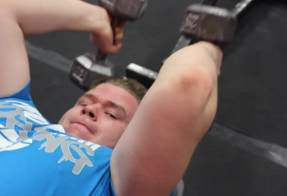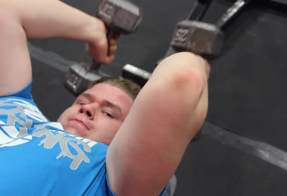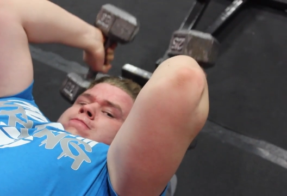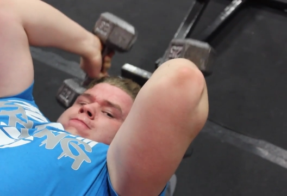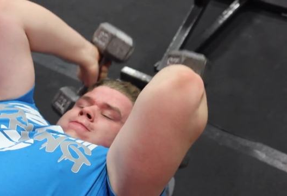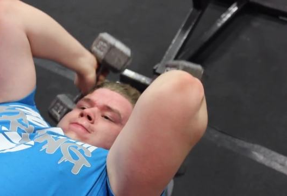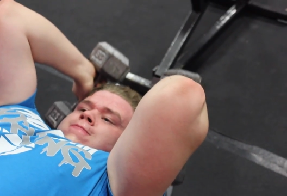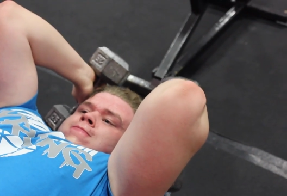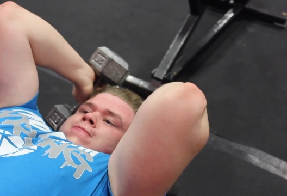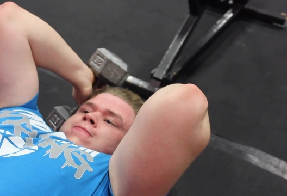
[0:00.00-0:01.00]

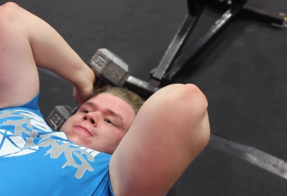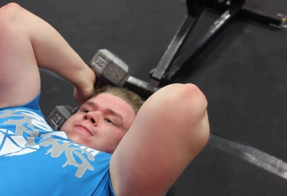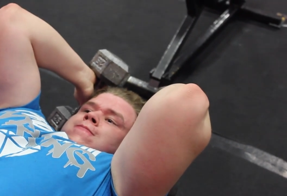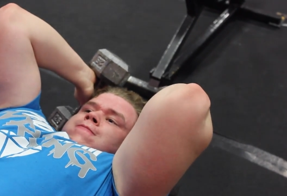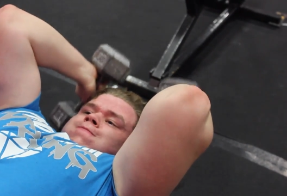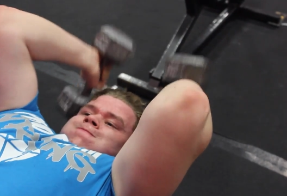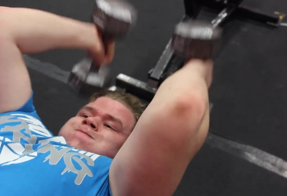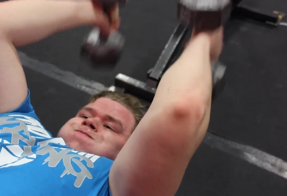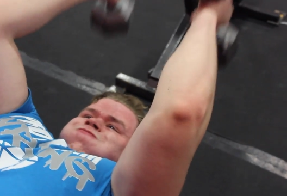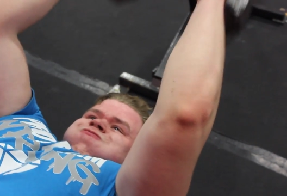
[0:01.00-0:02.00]

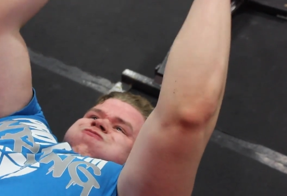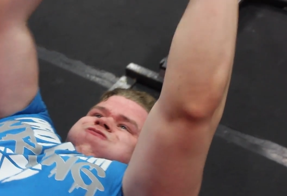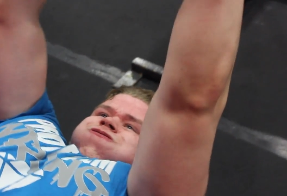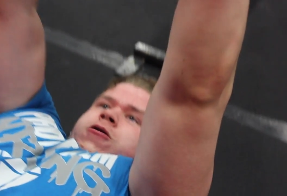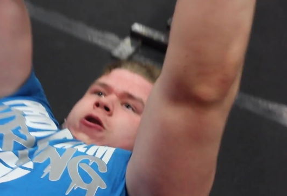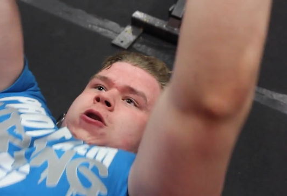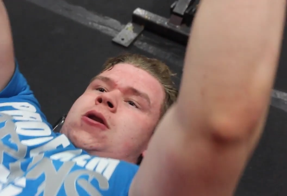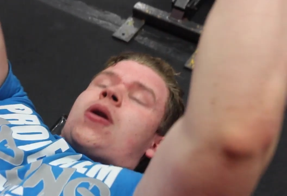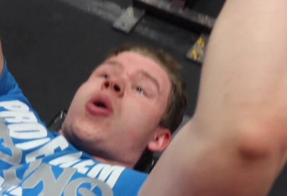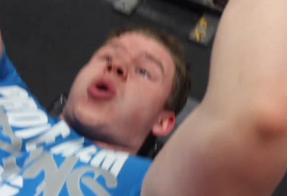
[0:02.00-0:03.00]

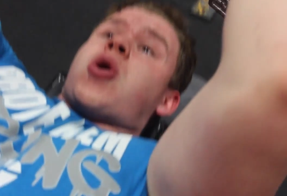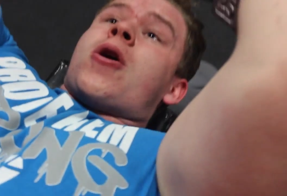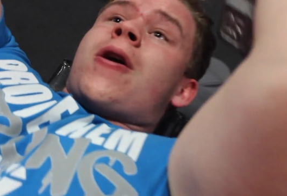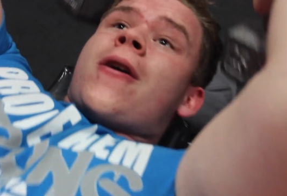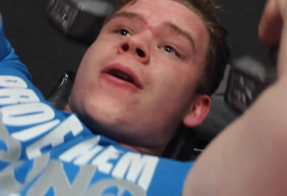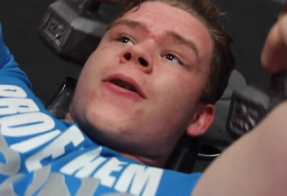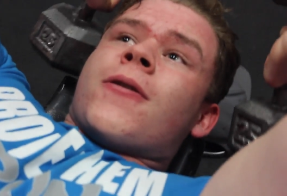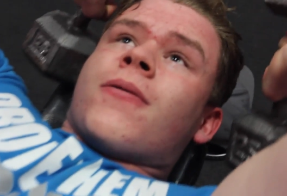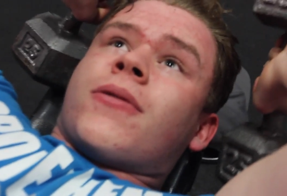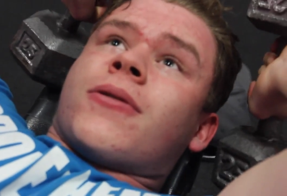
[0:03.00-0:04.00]
(silence)